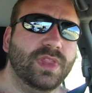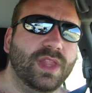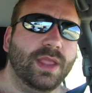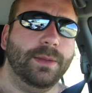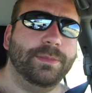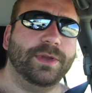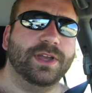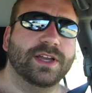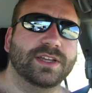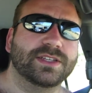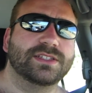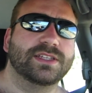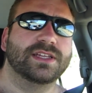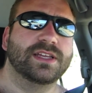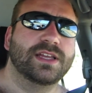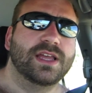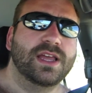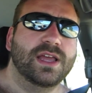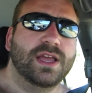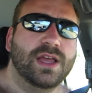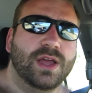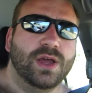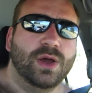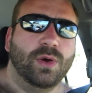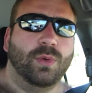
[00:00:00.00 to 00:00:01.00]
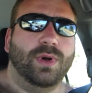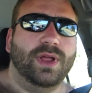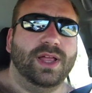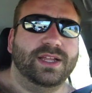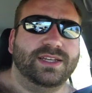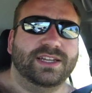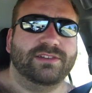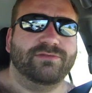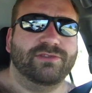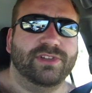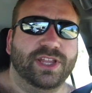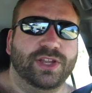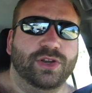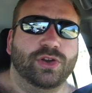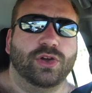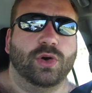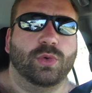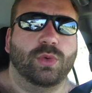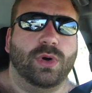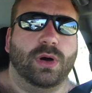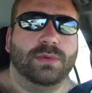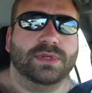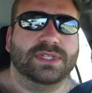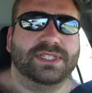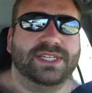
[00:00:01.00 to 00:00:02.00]
Because, well, I didn't really know
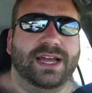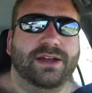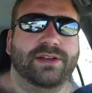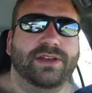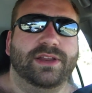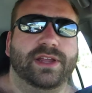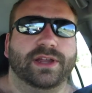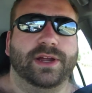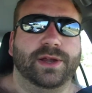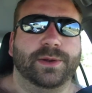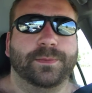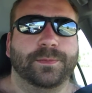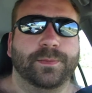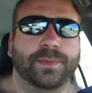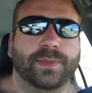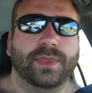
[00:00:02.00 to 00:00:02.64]
what was down here.